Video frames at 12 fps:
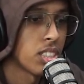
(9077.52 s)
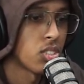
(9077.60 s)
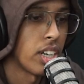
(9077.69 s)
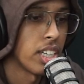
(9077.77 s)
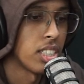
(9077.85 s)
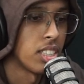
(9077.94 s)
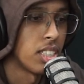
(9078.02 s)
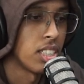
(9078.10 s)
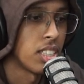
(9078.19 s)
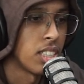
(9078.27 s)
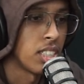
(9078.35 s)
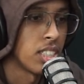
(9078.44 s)
trying
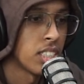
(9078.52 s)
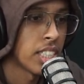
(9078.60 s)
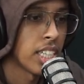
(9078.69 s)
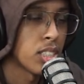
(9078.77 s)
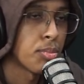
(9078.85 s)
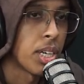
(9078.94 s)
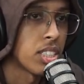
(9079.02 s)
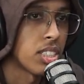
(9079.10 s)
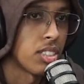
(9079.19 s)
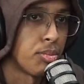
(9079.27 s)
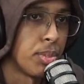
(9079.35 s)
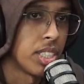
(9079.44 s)
to change
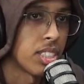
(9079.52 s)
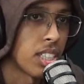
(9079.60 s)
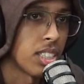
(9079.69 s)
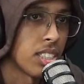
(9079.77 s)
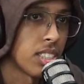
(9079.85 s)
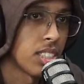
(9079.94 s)
myself, basically.